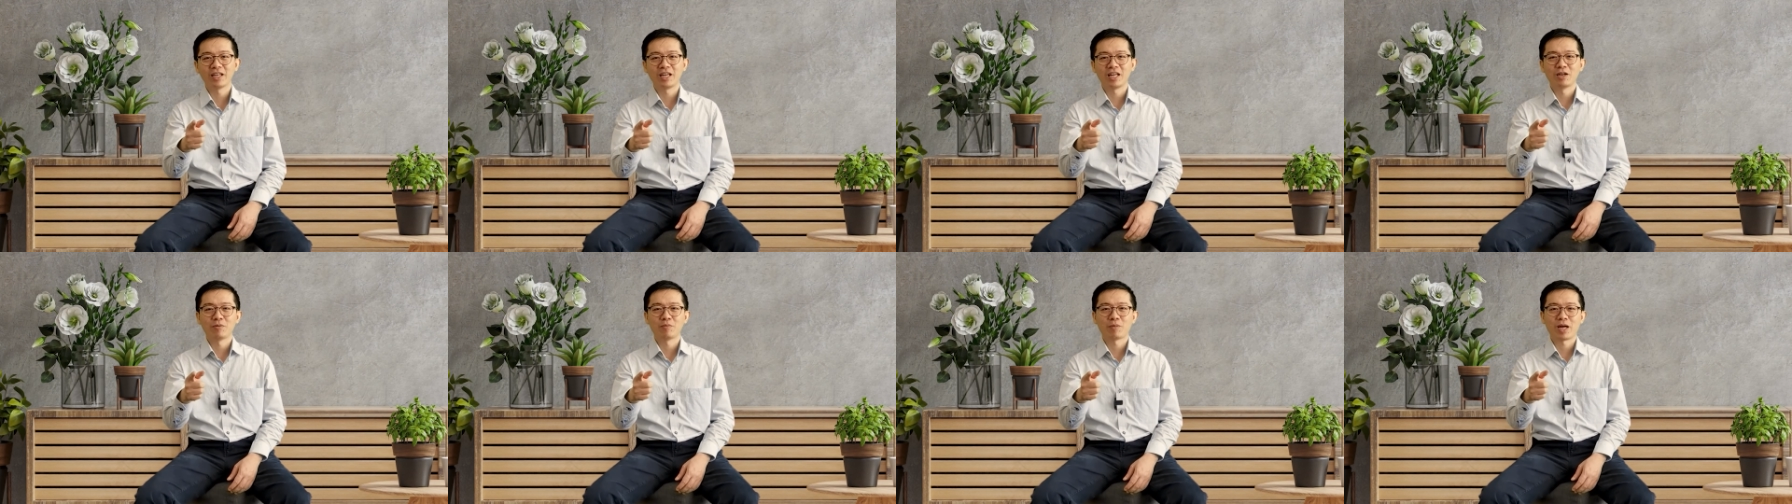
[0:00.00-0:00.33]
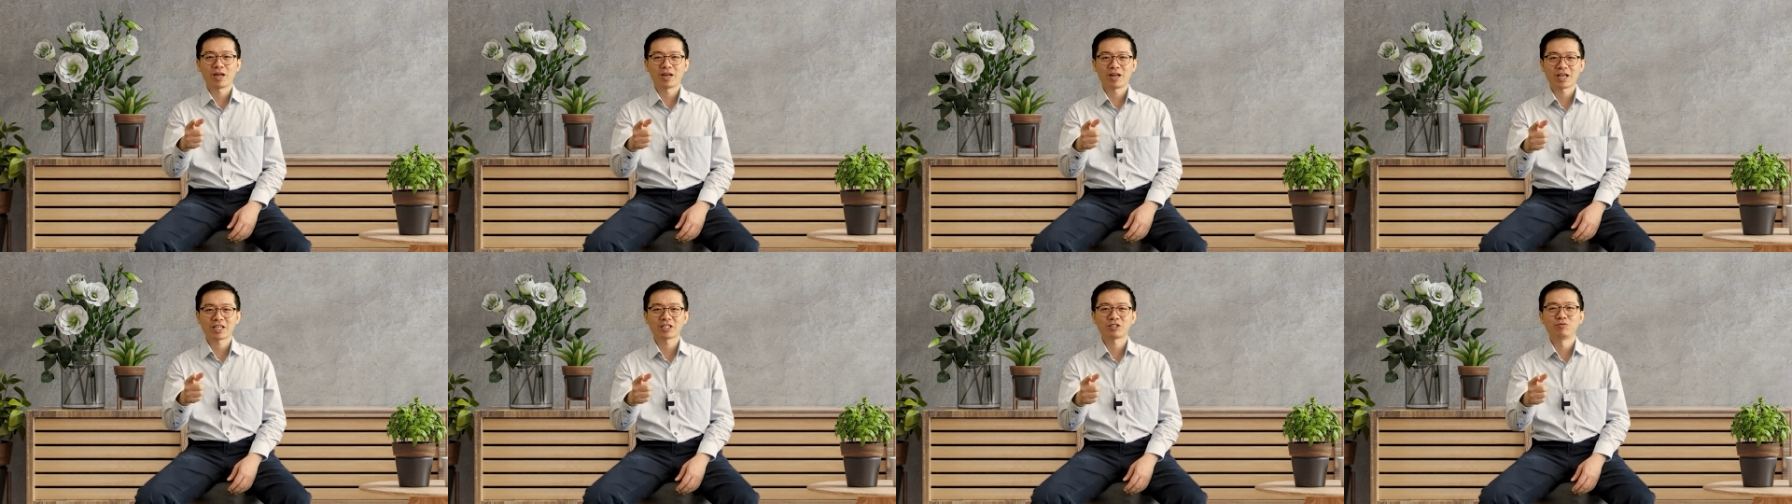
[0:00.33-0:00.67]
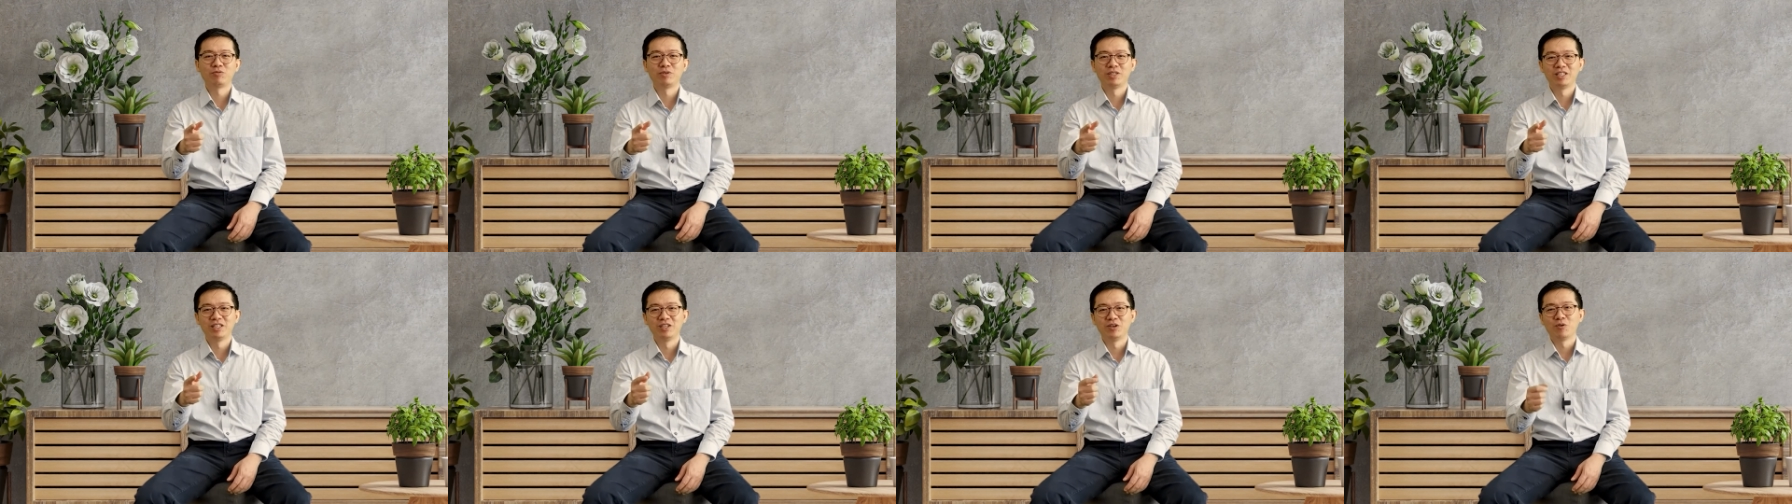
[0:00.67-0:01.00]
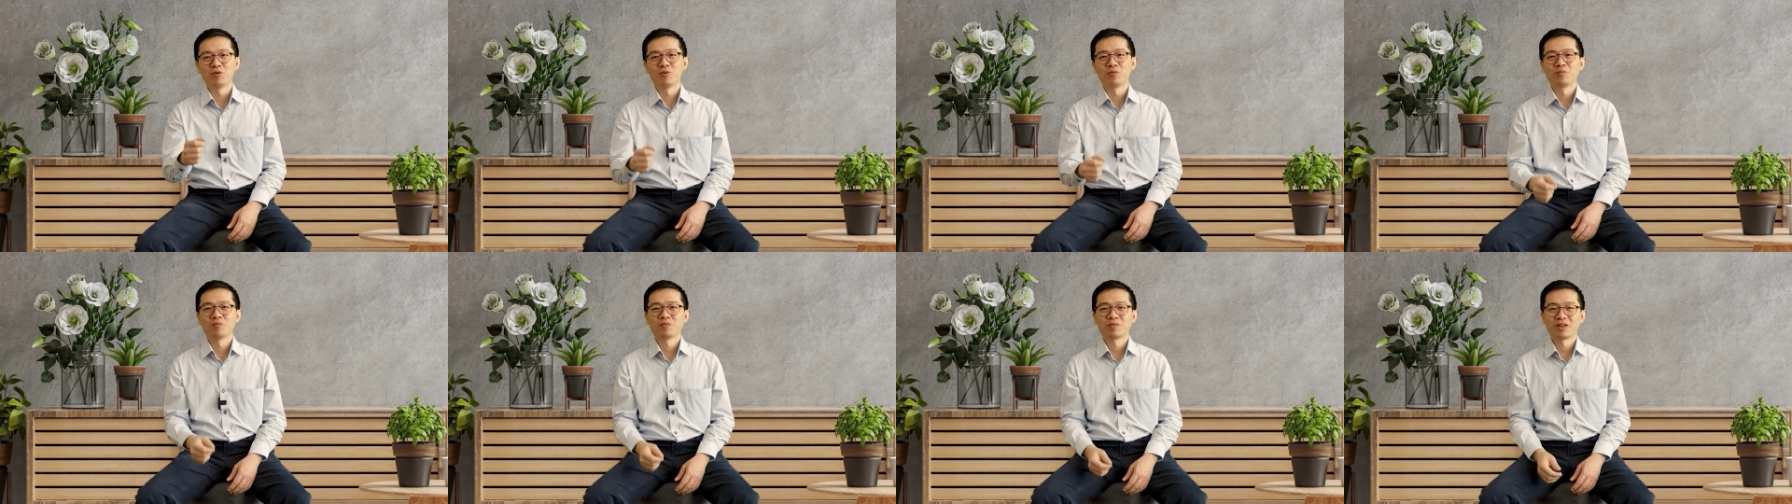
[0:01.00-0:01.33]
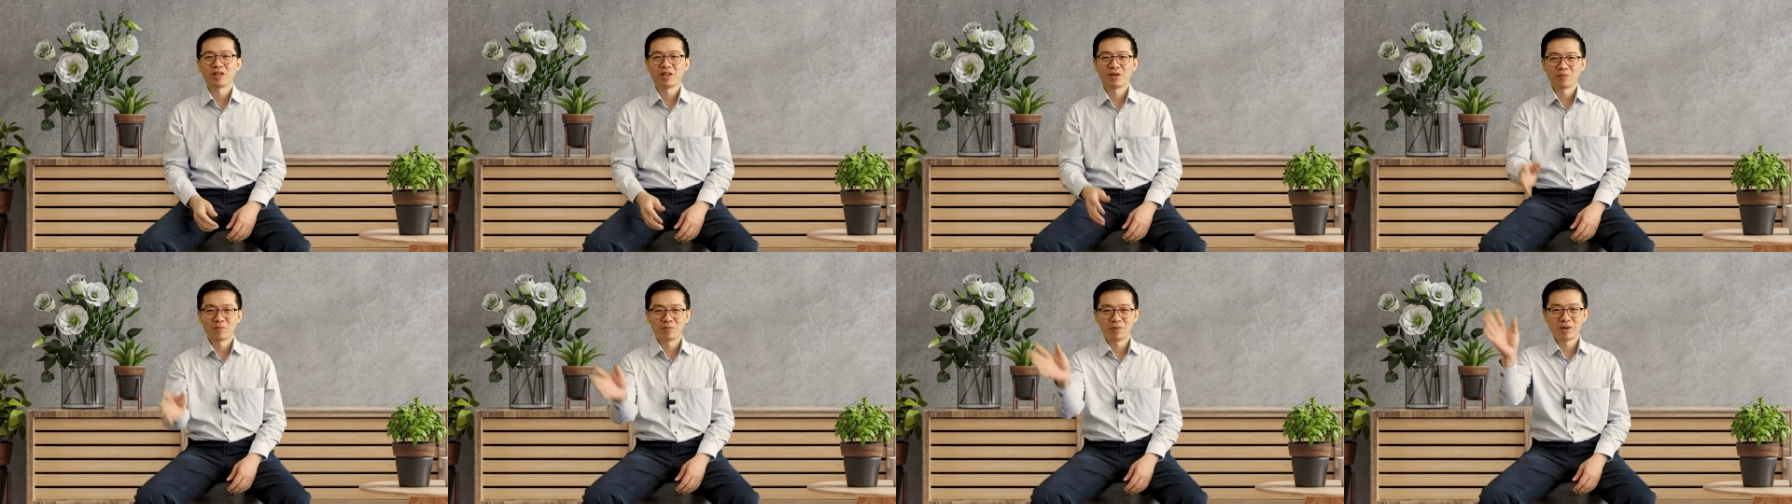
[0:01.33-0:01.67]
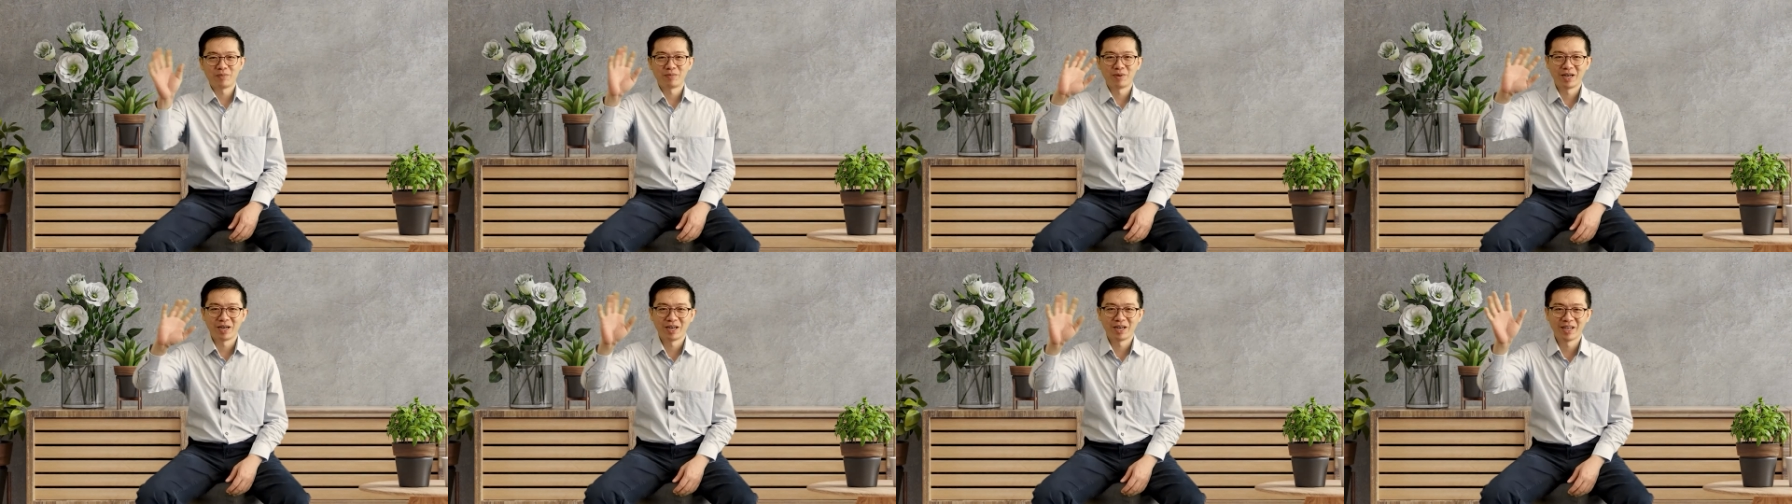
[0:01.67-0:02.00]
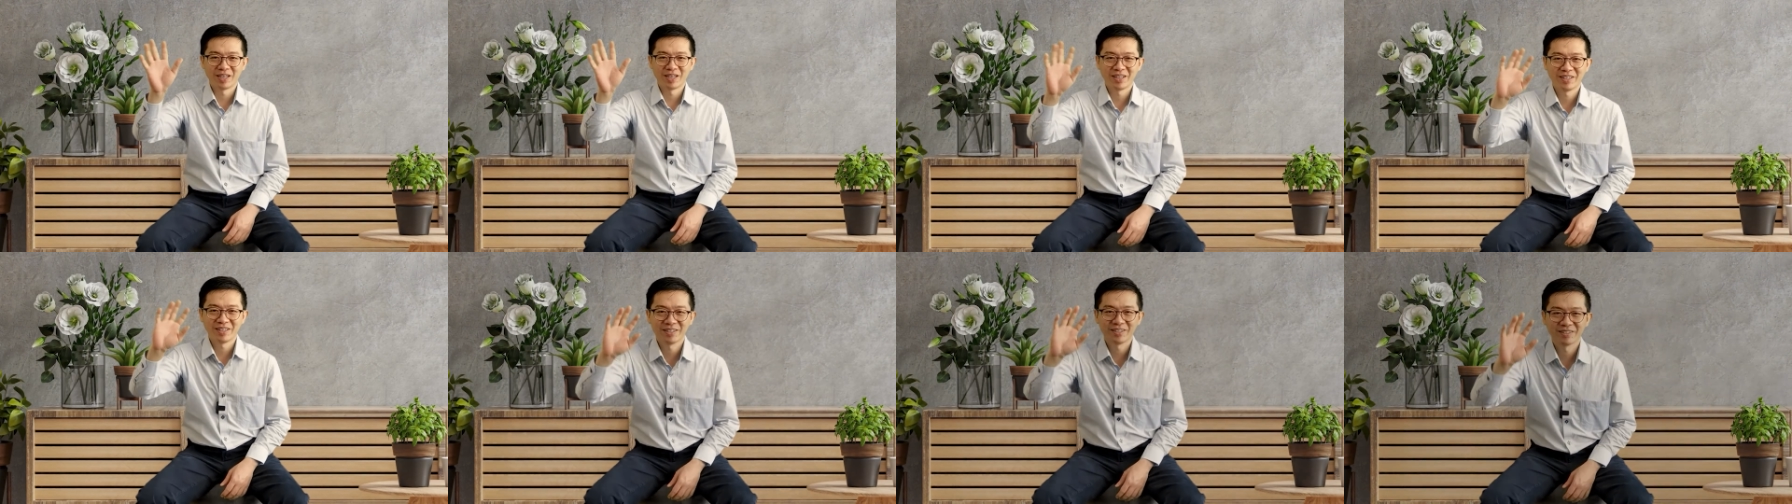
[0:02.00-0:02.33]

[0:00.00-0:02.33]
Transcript: in my next video. Bye-bye.